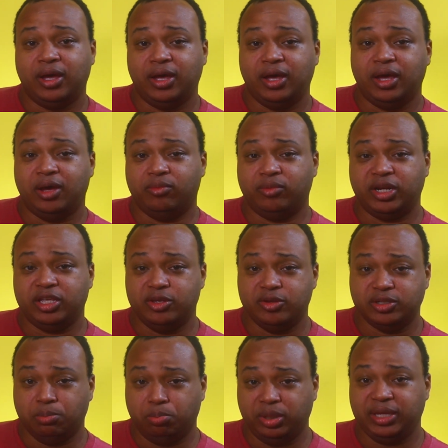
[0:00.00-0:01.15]
Uh, when I
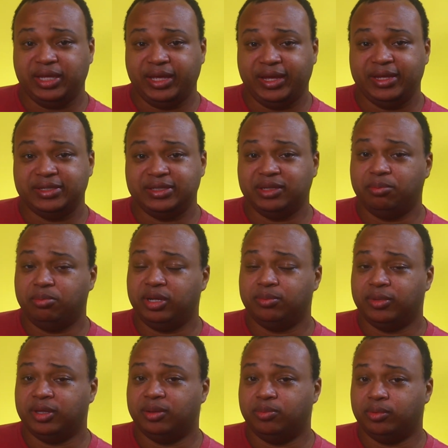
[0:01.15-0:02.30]
use a big case and a big
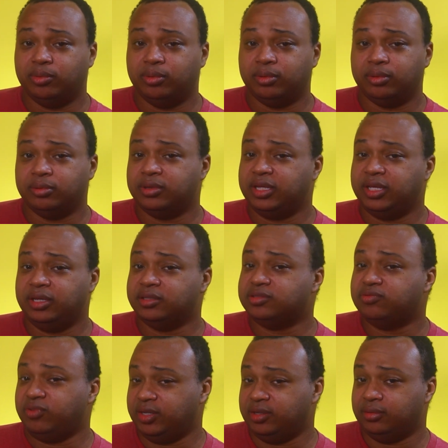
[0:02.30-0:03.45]
motherboard, things
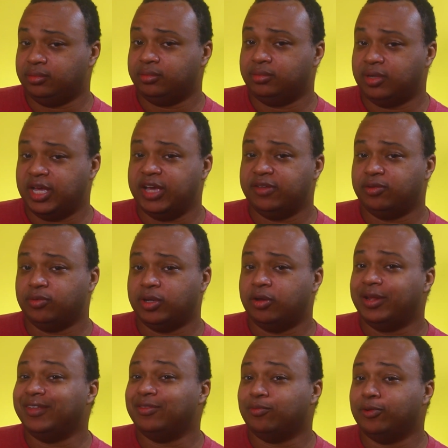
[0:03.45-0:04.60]
fitting. I, have to, I
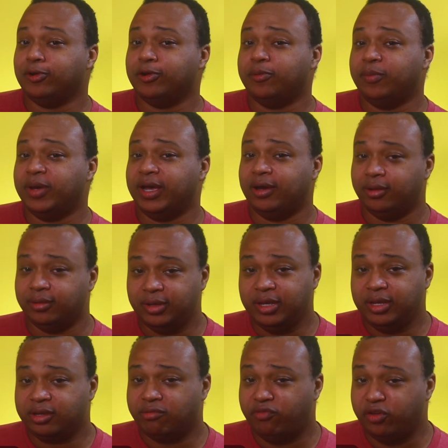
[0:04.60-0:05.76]
don't have to worry about
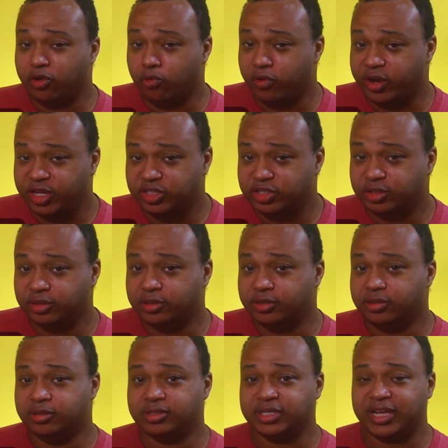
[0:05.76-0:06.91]

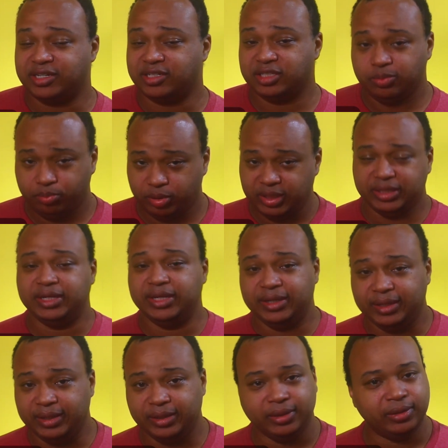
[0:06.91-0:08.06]
configurations. I just put it in
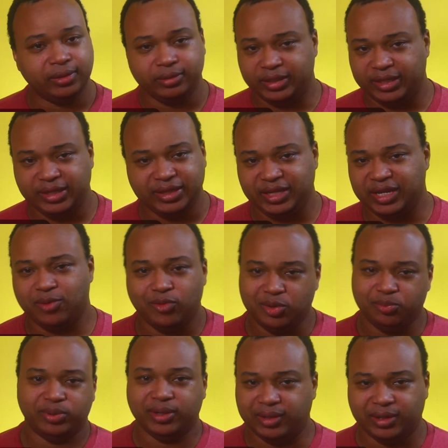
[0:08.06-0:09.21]
there. Anything I want
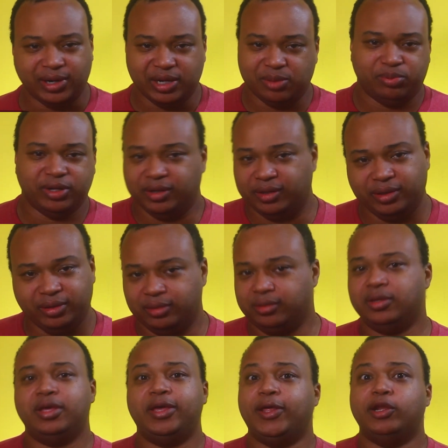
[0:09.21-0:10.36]
to put in there, I can put in there,
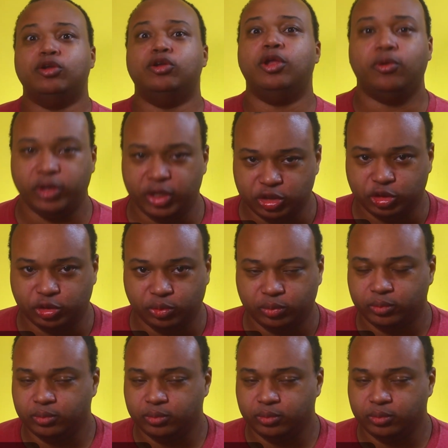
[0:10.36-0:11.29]
no issue.